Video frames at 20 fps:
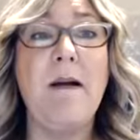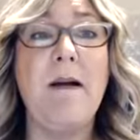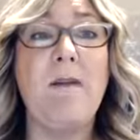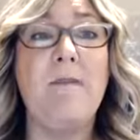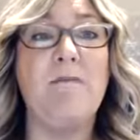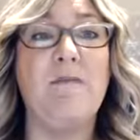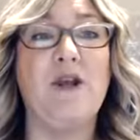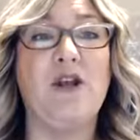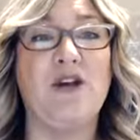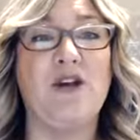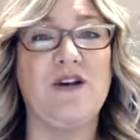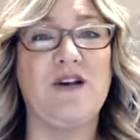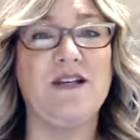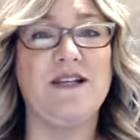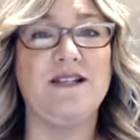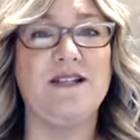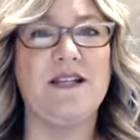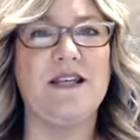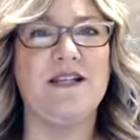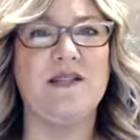
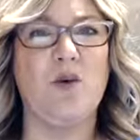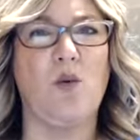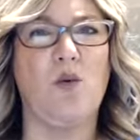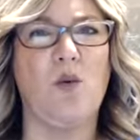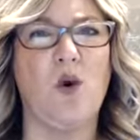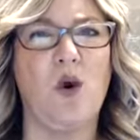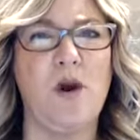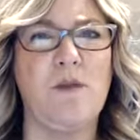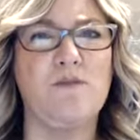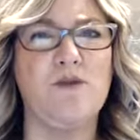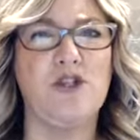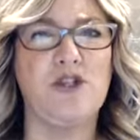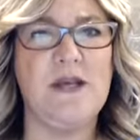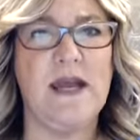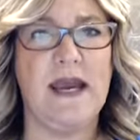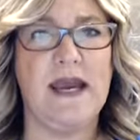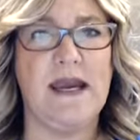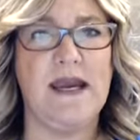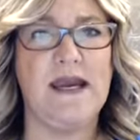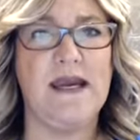because it's a warm
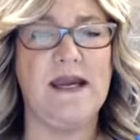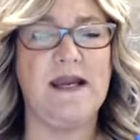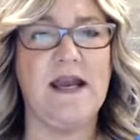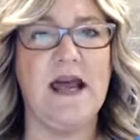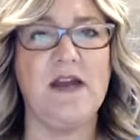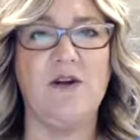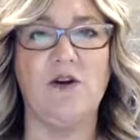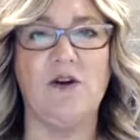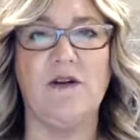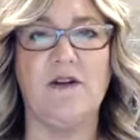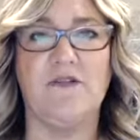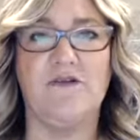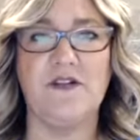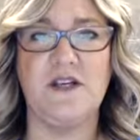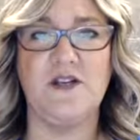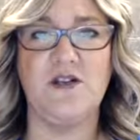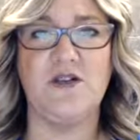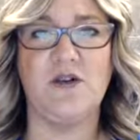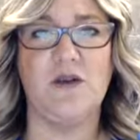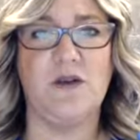shade and you're
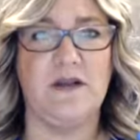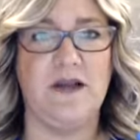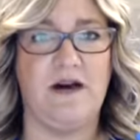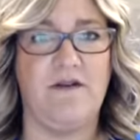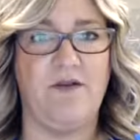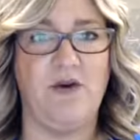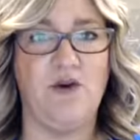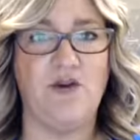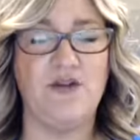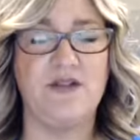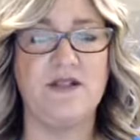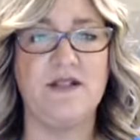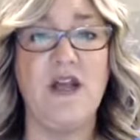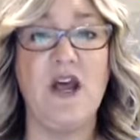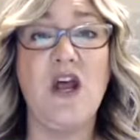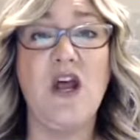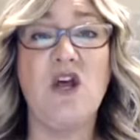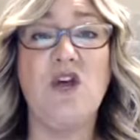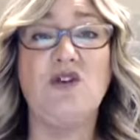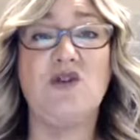lifting 2 levels.
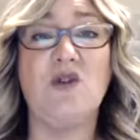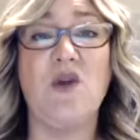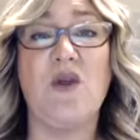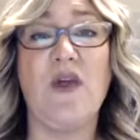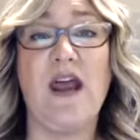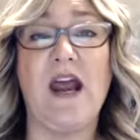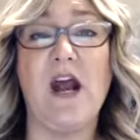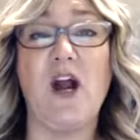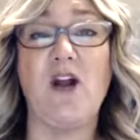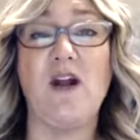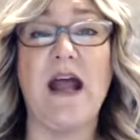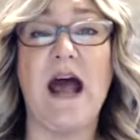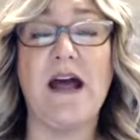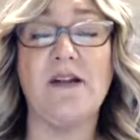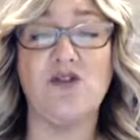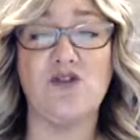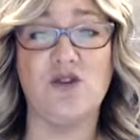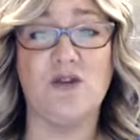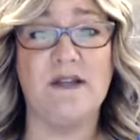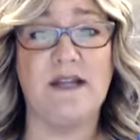So the hair
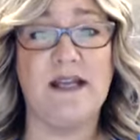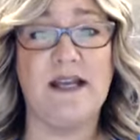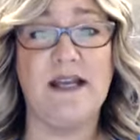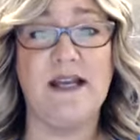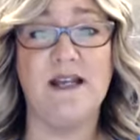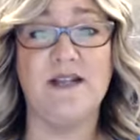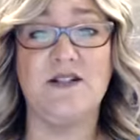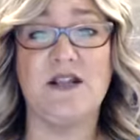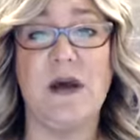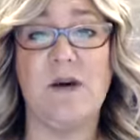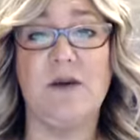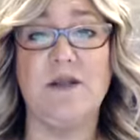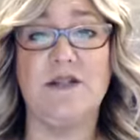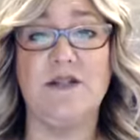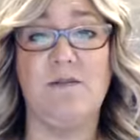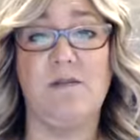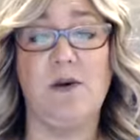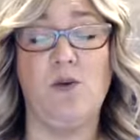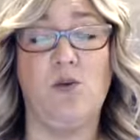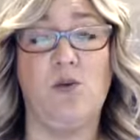naturally is going to
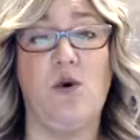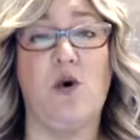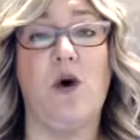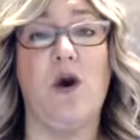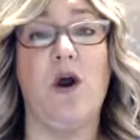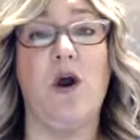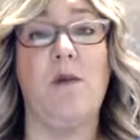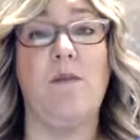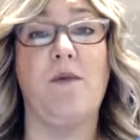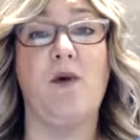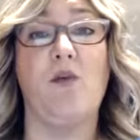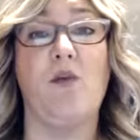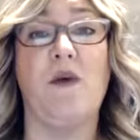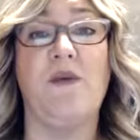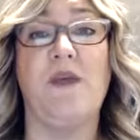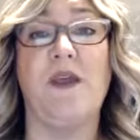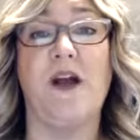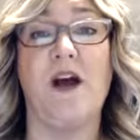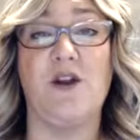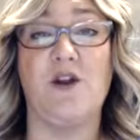be warm with
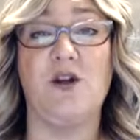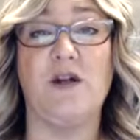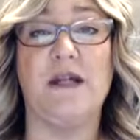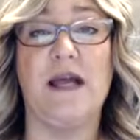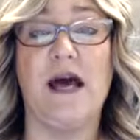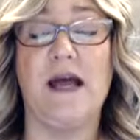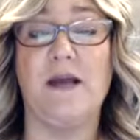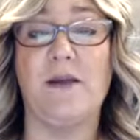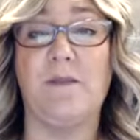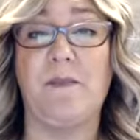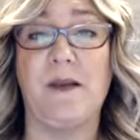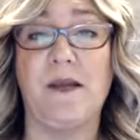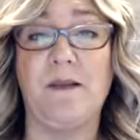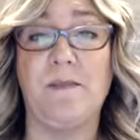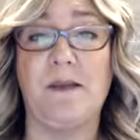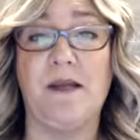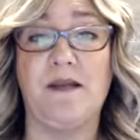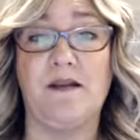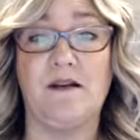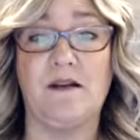the underlying
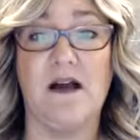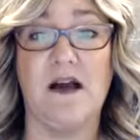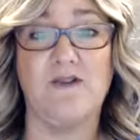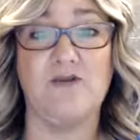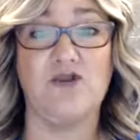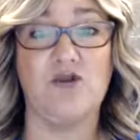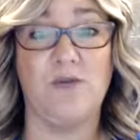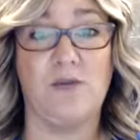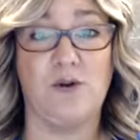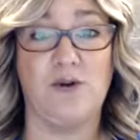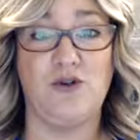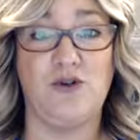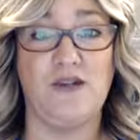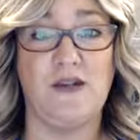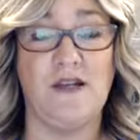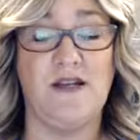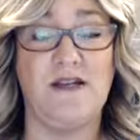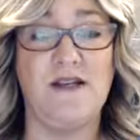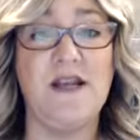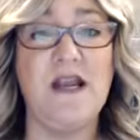pigment
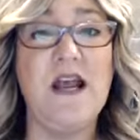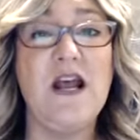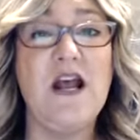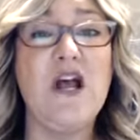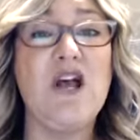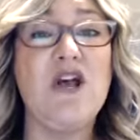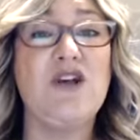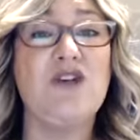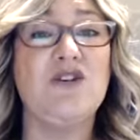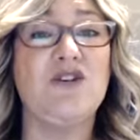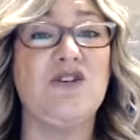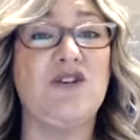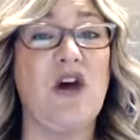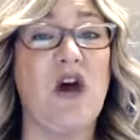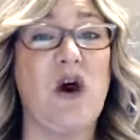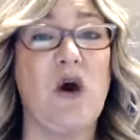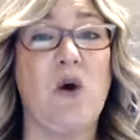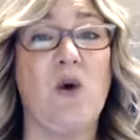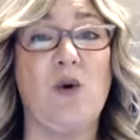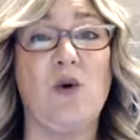contribution.
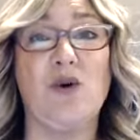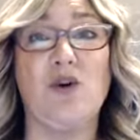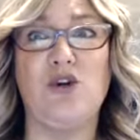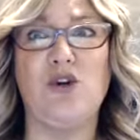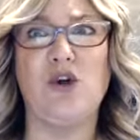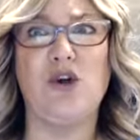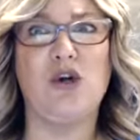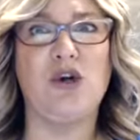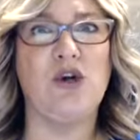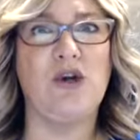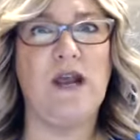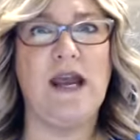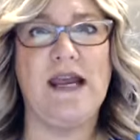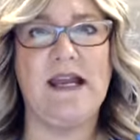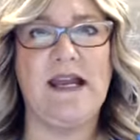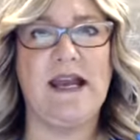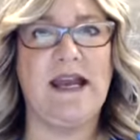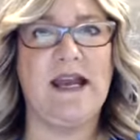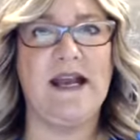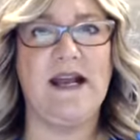So you're
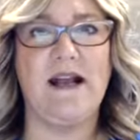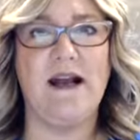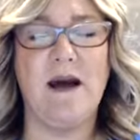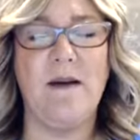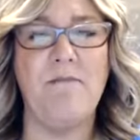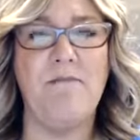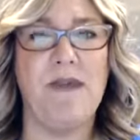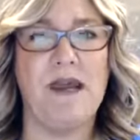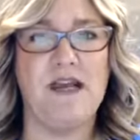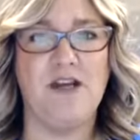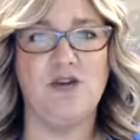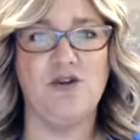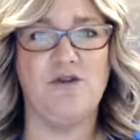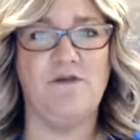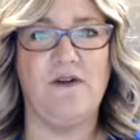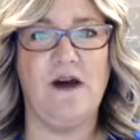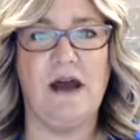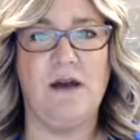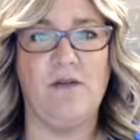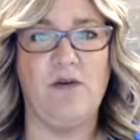creating a major
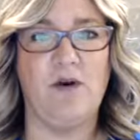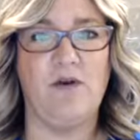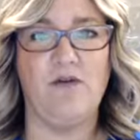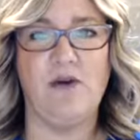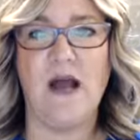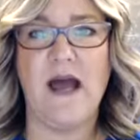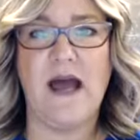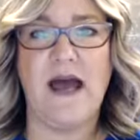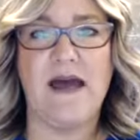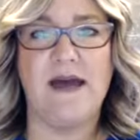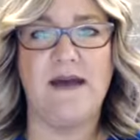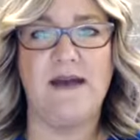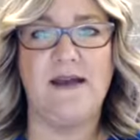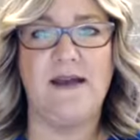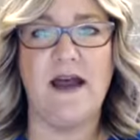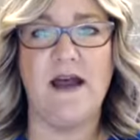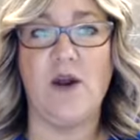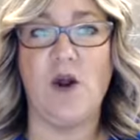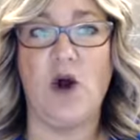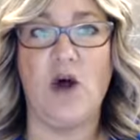vibrant red,
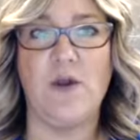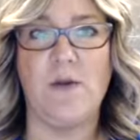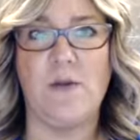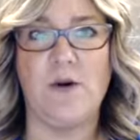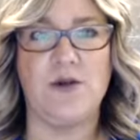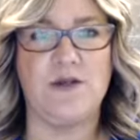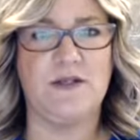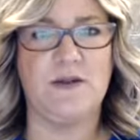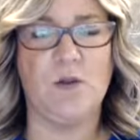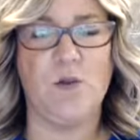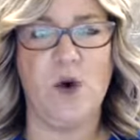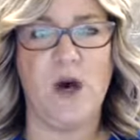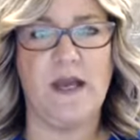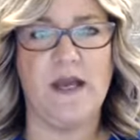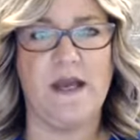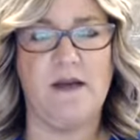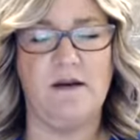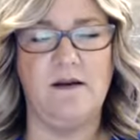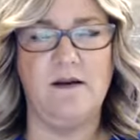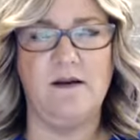and all the person
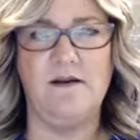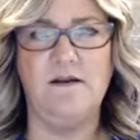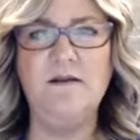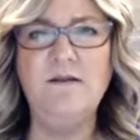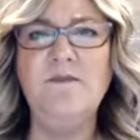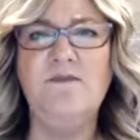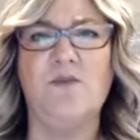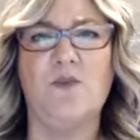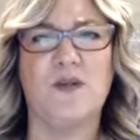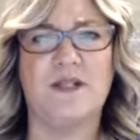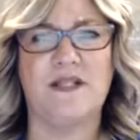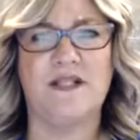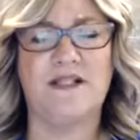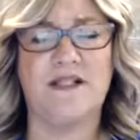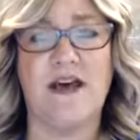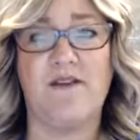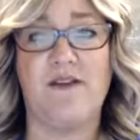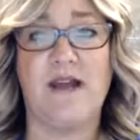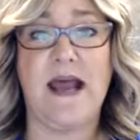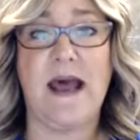wanted was a
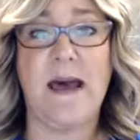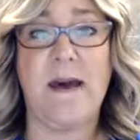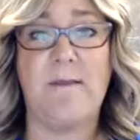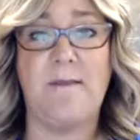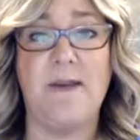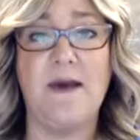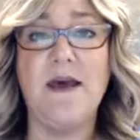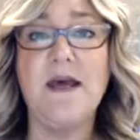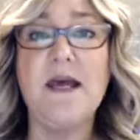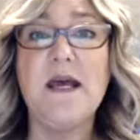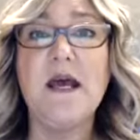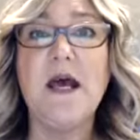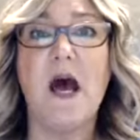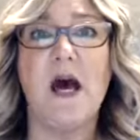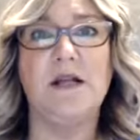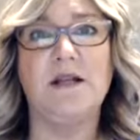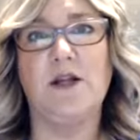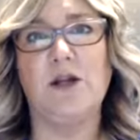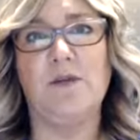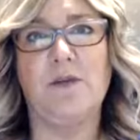7M, a
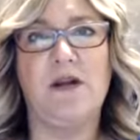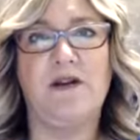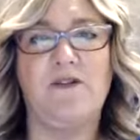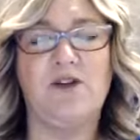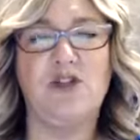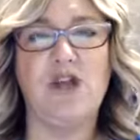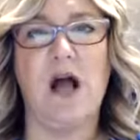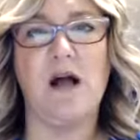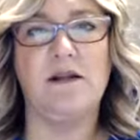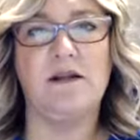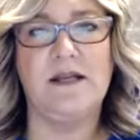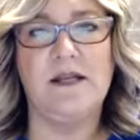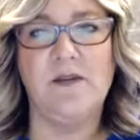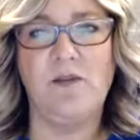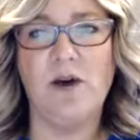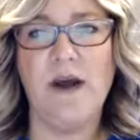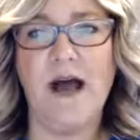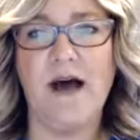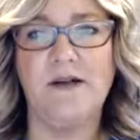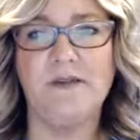little bit of a chocolatey
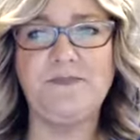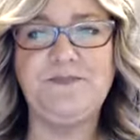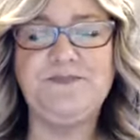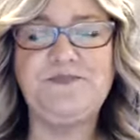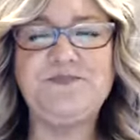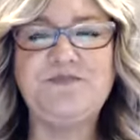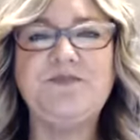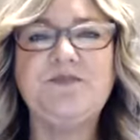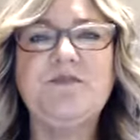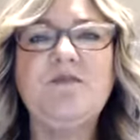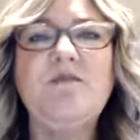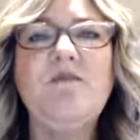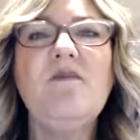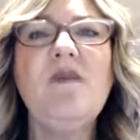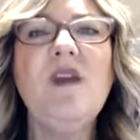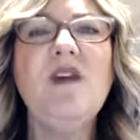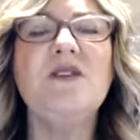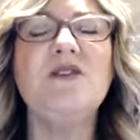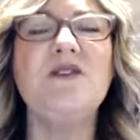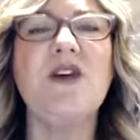brown.
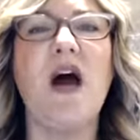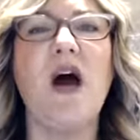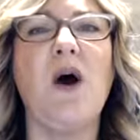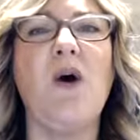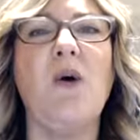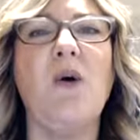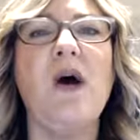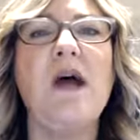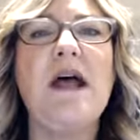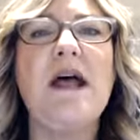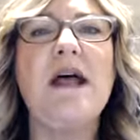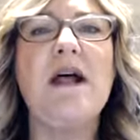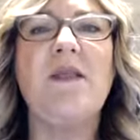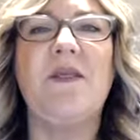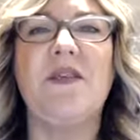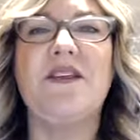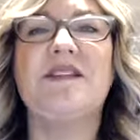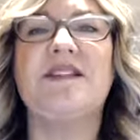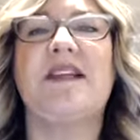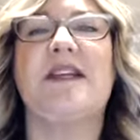So
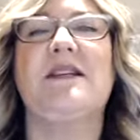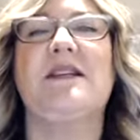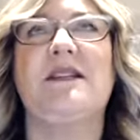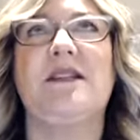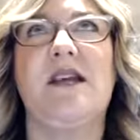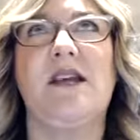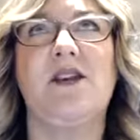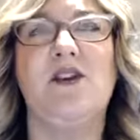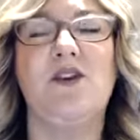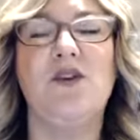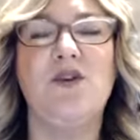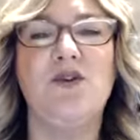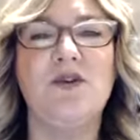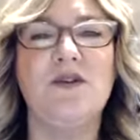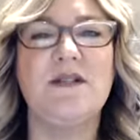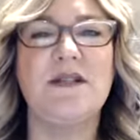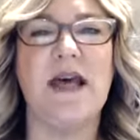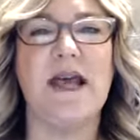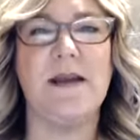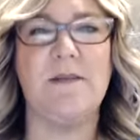This
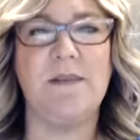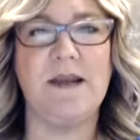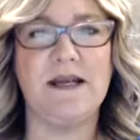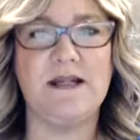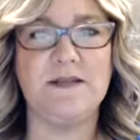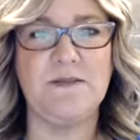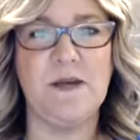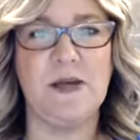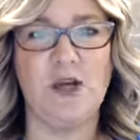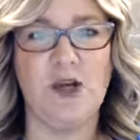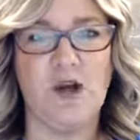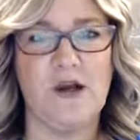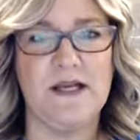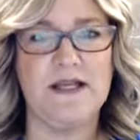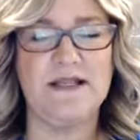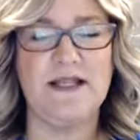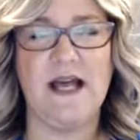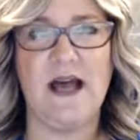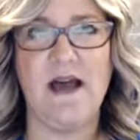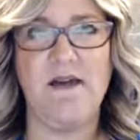continues and it makes me
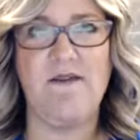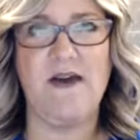crazy. I have a